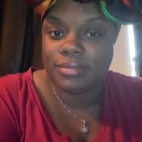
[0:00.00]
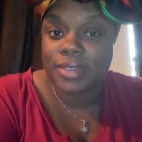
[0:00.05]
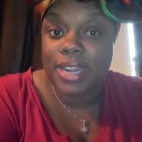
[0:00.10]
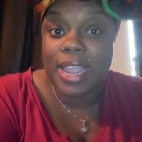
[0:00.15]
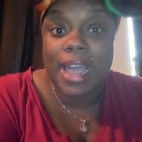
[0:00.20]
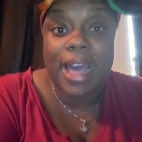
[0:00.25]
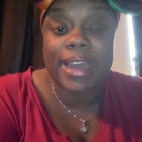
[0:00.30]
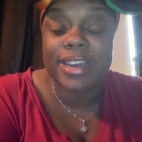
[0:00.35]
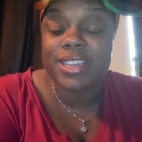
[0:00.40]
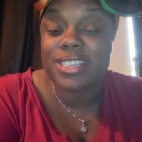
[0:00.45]

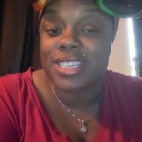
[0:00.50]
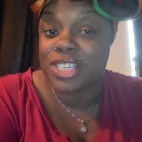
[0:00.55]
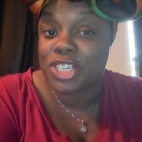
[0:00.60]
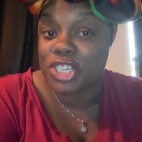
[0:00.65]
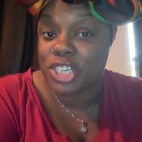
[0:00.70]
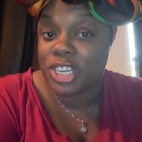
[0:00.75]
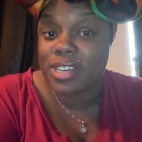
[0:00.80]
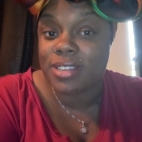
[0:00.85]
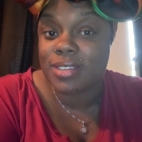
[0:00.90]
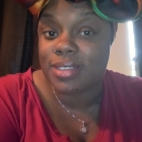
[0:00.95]
God is a
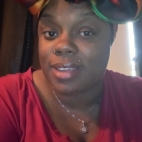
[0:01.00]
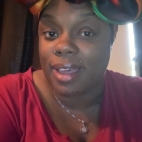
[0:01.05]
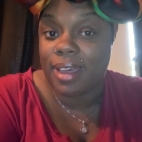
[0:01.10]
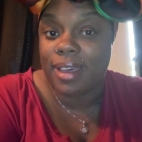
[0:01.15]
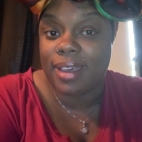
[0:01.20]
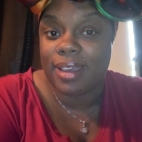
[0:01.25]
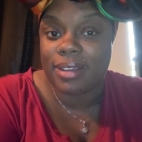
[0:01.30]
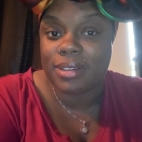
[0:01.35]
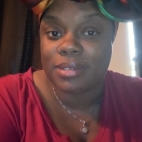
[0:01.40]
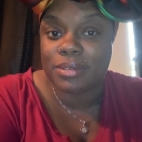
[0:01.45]
jealous
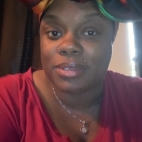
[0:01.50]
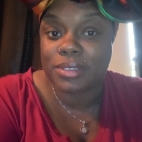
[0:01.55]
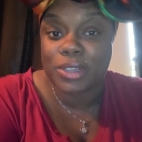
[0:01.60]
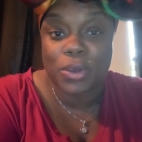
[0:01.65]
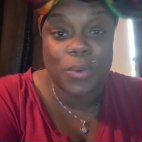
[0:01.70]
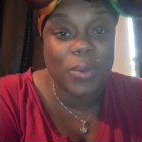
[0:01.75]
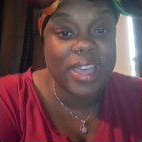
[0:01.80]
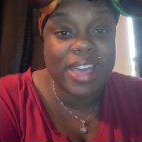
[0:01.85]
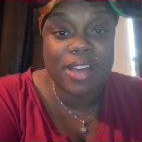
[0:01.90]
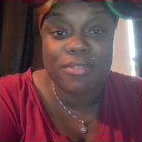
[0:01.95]
God.
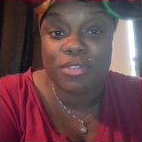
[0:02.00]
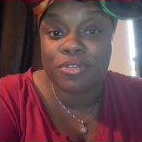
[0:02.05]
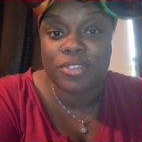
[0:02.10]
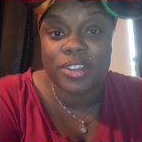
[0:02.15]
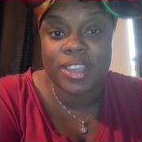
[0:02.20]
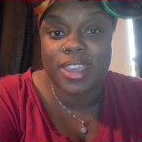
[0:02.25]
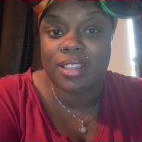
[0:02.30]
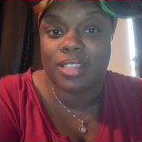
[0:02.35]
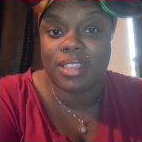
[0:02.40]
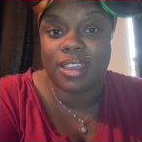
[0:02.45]
Don't ever
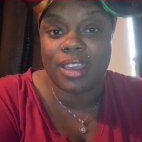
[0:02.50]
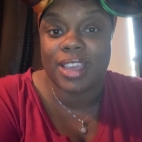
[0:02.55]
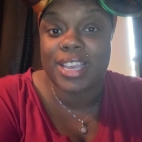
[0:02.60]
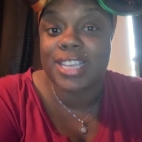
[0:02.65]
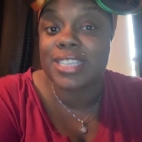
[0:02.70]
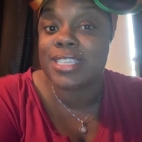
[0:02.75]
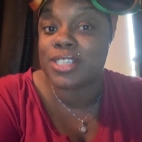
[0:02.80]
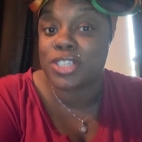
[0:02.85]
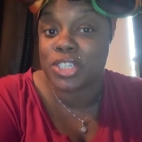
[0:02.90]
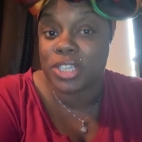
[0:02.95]
forget that.
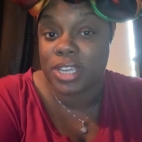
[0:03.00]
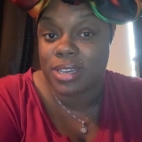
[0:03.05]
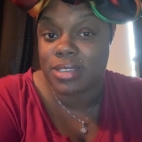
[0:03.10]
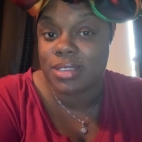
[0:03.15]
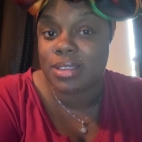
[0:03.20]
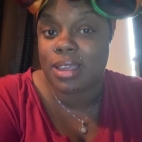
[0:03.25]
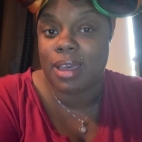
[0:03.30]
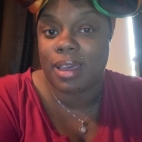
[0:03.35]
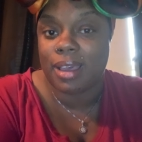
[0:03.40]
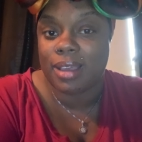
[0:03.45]
He's a jealous
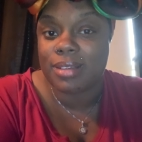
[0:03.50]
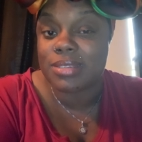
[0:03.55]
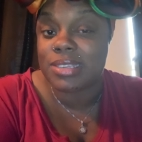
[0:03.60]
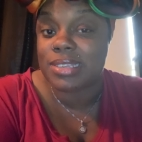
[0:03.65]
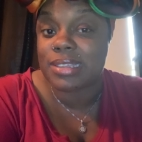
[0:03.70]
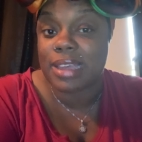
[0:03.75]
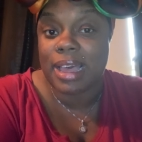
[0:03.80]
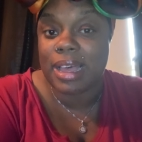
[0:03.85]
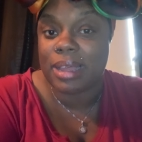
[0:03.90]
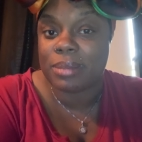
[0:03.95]
God.
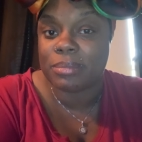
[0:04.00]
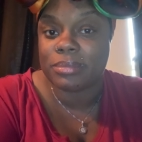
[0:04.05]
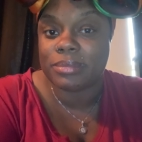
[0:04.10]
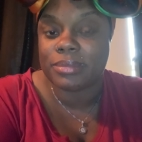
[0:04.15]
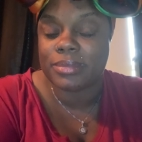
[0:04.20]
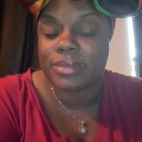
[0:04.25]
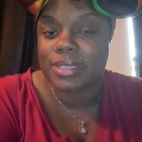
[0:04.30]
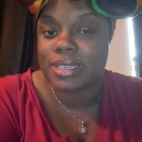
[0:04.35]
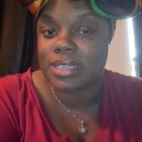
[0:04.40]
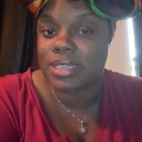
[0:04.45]
Stop.
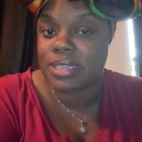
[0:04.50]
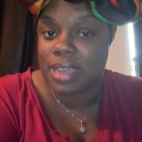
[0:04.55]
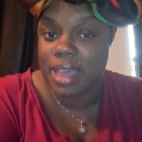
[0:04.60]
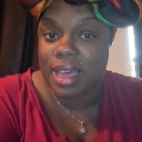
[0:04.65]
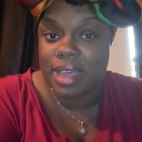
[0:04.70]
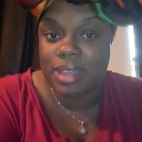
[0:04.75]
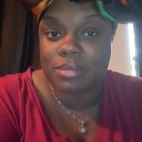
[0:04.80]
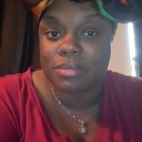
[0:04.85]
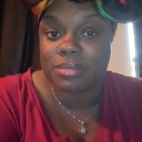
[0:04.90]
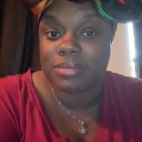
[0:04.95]

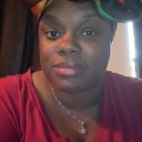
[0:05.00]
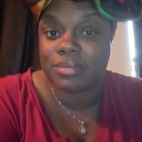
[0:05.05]
Stop.